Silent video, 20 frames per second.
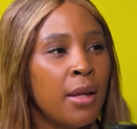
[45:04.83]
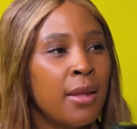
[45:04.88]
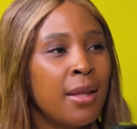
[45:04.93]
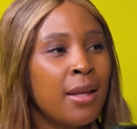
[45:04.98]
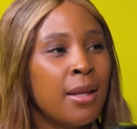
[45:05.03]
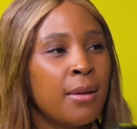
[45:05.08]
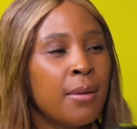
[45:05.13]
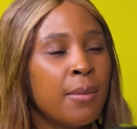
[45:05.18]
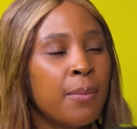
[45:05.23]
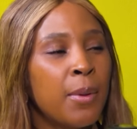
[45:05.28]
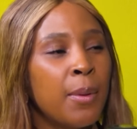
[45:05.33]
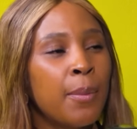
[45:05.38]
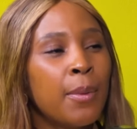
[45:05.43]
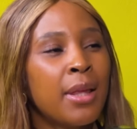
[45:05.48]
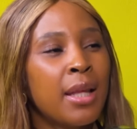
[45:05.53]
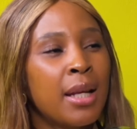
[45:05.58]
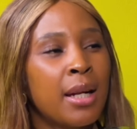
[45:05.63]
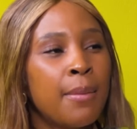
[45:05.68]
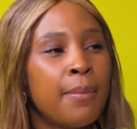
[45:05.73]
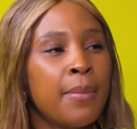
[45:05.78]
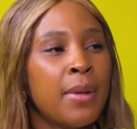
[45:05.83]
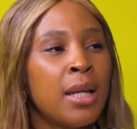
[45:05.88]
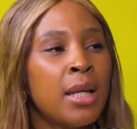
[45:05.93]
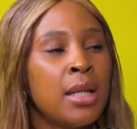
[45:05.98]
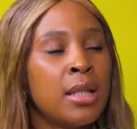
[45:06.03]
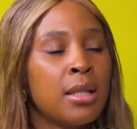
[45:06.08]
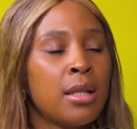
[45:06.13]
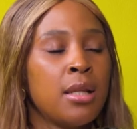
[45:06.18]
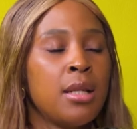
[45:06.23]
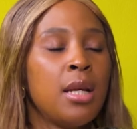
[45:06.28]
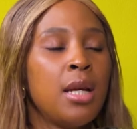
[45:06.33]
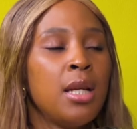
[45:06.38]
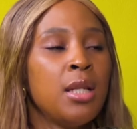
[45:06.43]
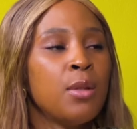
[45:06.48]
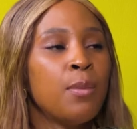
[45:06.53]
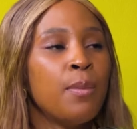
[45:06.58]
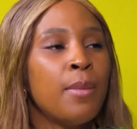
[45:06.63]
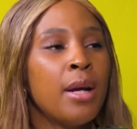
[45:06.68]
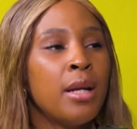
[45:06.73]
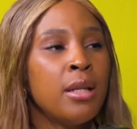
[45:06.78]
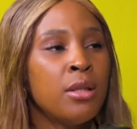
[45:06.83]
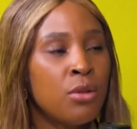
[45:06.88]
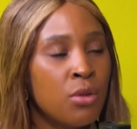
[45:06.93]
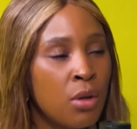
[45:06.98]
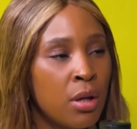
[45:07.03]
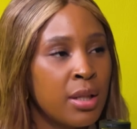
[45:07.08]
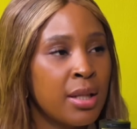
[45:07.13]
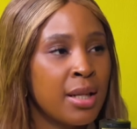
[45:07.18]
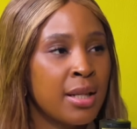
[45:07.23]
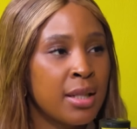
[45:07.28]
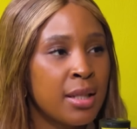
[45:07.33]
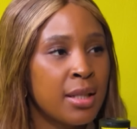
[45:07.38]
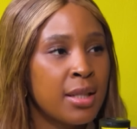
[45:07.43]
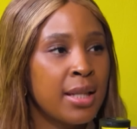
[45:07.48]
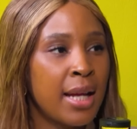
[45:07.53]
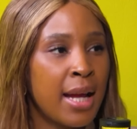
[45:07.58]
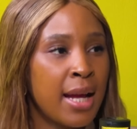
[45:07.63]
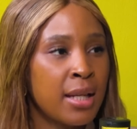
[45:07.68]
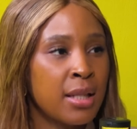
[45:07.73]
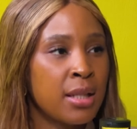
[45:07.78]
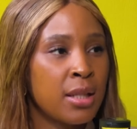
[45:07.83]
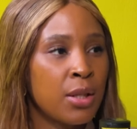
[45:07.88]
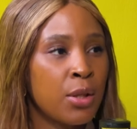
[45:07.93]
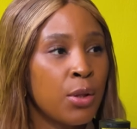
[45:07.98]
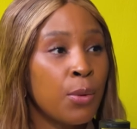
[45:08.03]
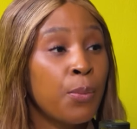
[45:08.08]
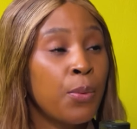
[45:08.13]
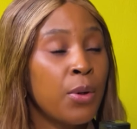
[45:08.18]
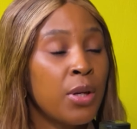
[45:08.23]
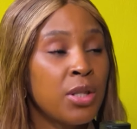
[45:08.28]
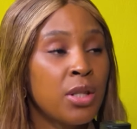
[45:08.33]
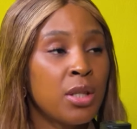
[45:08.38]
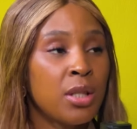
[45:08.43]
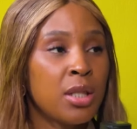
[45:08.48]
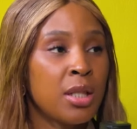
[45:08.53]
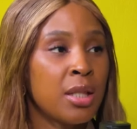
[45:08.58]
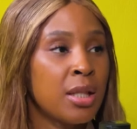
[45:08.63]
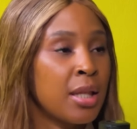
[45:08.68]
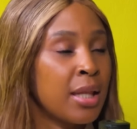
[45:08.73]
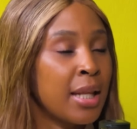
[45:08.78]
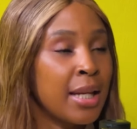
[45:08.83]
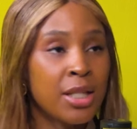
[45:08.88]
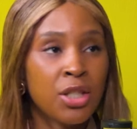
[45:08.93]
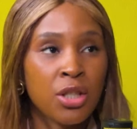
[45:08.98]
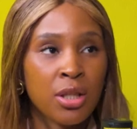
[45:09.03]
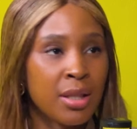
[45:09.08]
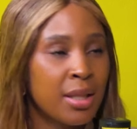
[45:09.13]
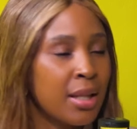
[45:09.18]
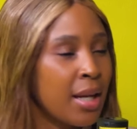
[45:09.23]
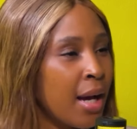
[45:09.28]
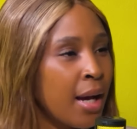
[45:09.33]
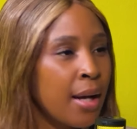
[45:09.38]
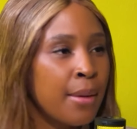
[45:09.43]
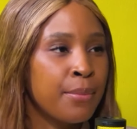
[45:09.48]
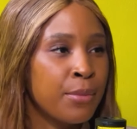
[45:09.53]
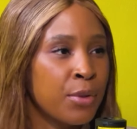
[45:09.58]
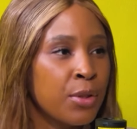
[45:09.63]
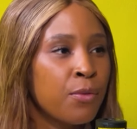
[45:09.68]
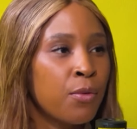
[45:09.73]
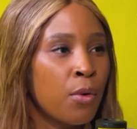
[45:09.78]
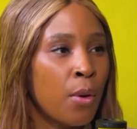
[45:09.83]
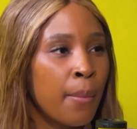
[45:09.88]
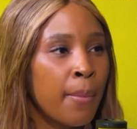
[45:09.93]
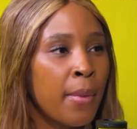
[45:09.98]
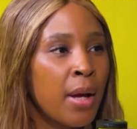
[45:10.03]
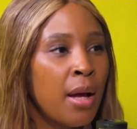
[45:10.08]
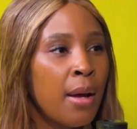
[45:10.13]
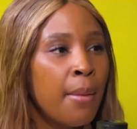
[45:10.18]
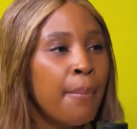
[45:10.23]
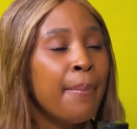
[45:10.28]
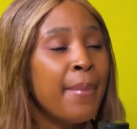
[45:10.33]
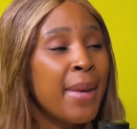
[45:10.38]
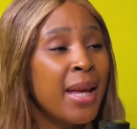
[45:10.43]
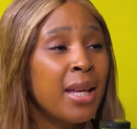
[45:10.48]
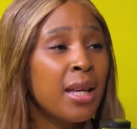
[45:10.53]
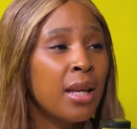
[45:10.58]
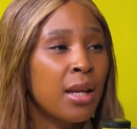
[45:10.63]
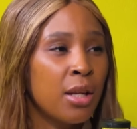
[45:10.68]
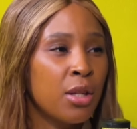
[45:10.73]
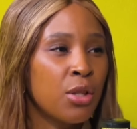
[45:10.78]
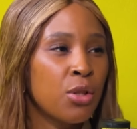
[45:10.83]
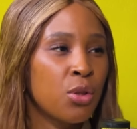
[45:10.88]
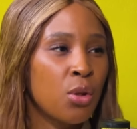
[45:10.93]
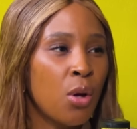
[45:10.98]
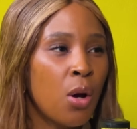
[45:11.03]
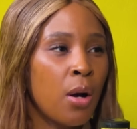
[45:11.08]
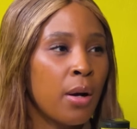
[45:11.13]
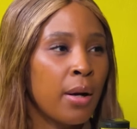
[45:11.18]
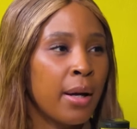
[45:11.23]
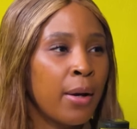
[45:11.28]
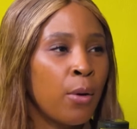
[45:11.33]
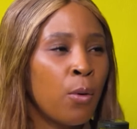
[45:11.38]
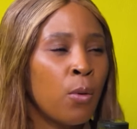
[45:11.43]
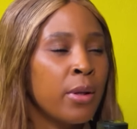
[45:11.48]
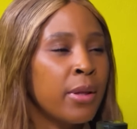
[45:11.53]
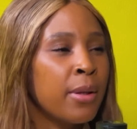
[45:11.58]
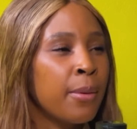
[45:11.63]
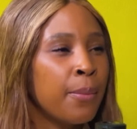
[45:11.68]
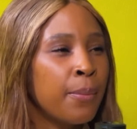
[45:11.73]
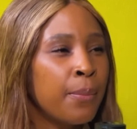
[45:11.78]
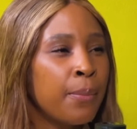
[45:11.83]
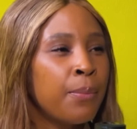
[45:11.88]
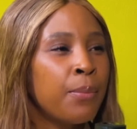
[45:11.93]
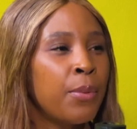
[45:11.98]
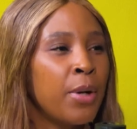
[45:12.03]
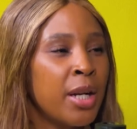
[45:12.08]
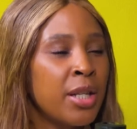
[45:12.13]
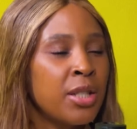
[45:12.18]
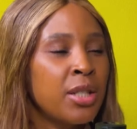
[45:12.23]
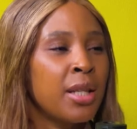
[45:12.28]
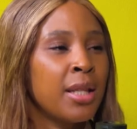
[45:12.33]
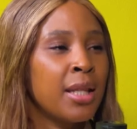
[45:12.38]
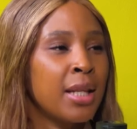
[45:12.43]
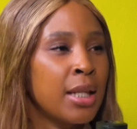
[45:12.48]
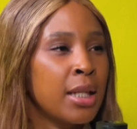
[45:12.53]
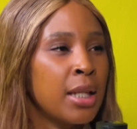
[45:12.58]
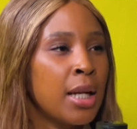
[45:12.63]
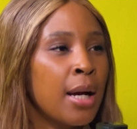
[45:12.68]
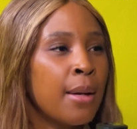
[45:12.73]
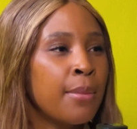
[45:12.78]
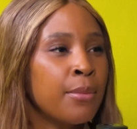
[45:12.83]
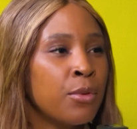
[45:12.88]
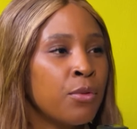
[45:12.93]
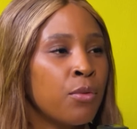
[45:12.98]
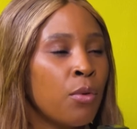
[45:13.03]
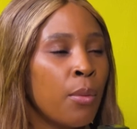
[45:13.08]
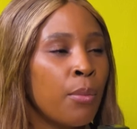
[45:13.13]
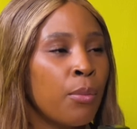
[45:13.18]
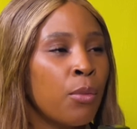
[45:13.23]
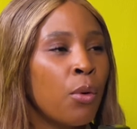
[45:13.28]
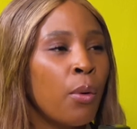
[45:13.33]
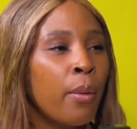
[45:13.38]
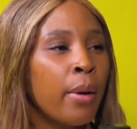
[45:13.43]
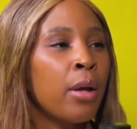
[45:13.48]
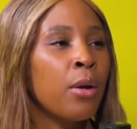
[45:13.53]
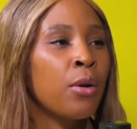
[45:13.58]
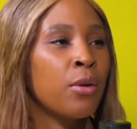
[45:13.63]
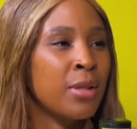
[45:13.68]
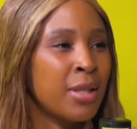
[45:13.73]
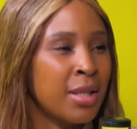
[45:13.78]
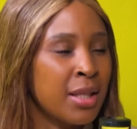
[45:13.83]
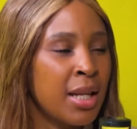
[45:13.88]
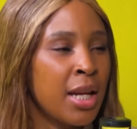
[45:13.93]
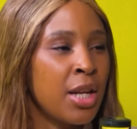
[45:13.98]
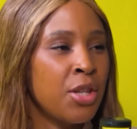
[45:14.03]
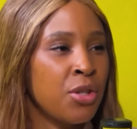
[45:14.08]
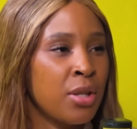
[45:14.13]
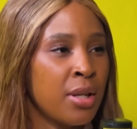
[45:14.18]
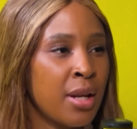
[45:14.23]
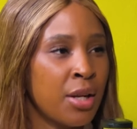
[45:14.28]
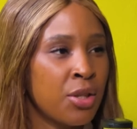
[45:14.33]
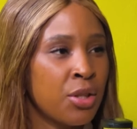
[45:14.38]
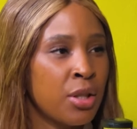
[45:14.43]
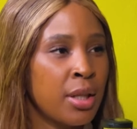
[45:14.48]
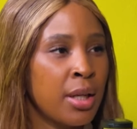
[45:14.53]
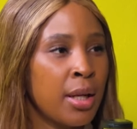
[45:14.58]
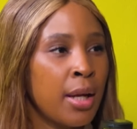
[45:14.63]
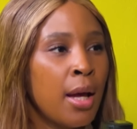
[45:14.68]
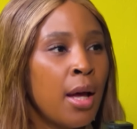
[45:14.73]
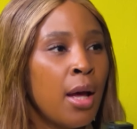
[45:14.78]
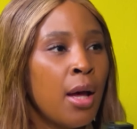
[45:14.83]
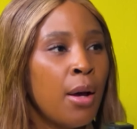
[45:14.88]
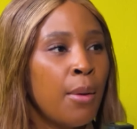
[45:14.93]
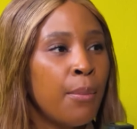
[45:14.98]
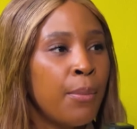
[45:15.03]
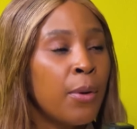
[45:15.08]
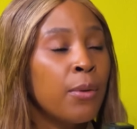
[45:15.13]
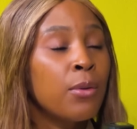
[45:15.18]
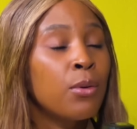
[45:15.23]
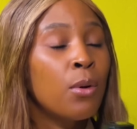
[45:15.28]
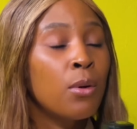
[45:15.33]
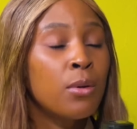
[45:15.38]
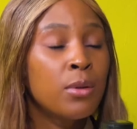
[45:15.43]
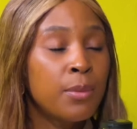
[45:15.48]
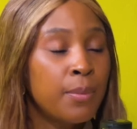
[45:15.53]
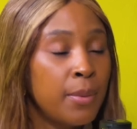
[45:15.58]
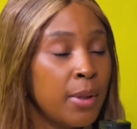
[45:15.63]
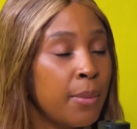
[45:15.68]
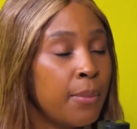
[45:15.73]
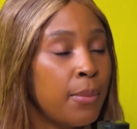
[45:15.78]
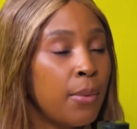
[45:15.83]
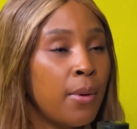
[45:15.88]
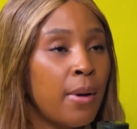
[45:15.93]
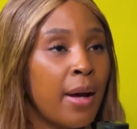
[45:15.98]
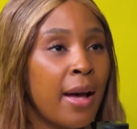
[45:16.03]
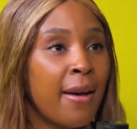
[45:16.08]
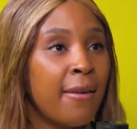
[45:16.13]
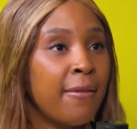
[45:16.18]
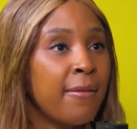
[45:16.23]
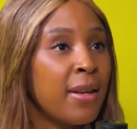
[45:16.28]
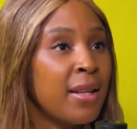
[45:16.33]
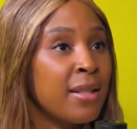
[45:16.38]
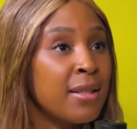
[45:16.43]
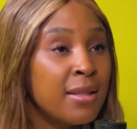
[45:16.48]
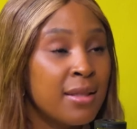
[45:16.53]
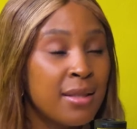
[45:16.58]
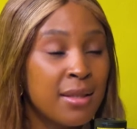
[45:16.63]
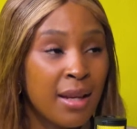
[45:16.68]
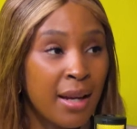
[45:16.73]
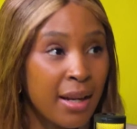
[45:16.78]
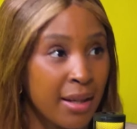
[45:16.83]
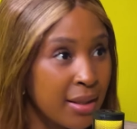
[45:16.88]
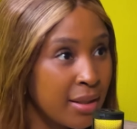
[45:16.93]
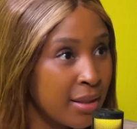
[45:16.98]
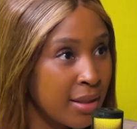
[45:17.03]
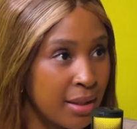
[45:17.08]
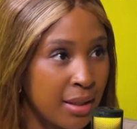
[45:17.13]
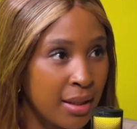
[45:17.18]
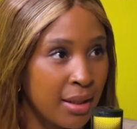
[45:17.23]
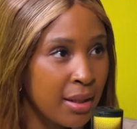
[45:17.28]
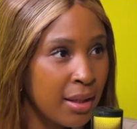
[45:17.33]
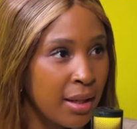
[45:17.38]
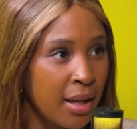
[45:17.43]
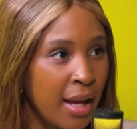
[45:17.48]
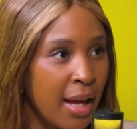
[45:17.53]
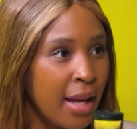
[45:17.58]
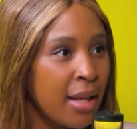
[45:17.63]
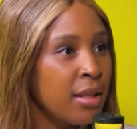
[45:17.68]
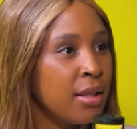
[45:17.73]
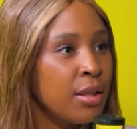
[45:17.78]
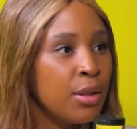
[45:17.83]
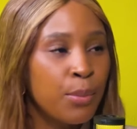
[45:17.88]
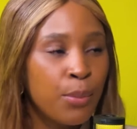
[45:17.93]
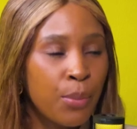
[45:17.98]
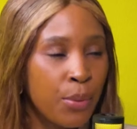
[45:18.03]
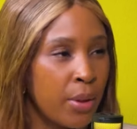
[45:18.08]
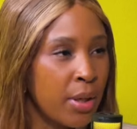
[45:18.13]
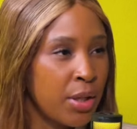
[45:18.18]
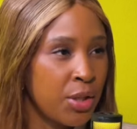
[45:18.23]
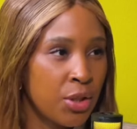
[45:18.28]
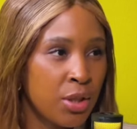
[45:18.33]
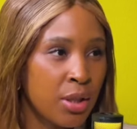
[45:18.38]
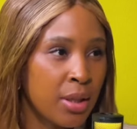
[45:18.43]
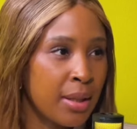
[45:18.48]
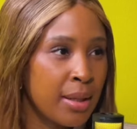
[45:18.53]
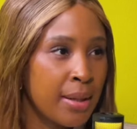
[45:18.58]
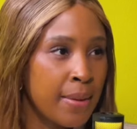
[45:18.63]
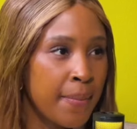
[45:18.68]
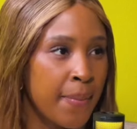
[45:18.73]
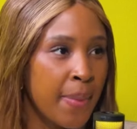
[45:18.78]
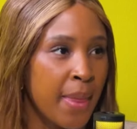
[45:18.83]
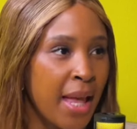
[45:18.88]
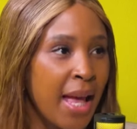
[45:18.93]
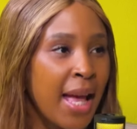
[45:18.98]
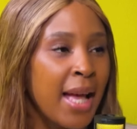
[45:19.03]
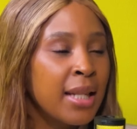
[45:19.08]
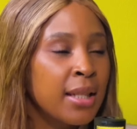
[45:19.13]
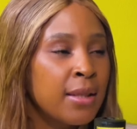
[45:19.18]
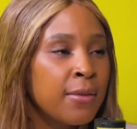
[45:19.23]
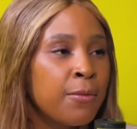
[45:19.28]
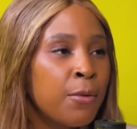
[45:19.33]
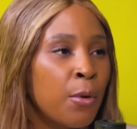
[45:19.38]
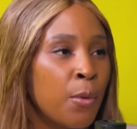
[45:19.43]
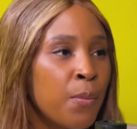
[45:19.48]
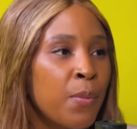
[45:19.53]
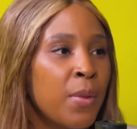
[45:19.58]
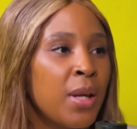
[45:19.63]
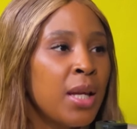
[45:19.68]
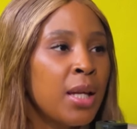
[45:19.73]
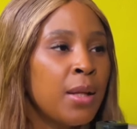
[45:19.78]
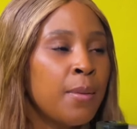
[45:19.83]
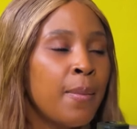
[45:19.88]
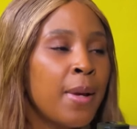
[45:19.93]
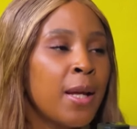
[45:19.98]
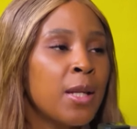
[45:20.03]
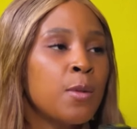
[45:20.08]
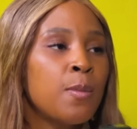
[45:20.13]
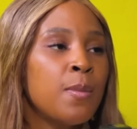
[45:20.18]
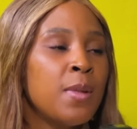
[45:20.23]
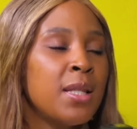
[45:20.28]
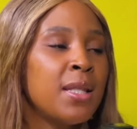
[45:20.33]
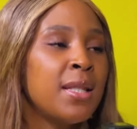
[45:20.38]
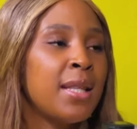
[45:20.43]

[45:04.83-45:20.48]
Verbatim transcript: the people that are being entertained may not understand the pressure that just comes from making a song or the pressure that comes from going on stage and actually but those people have anxiety and depression and for me it makes me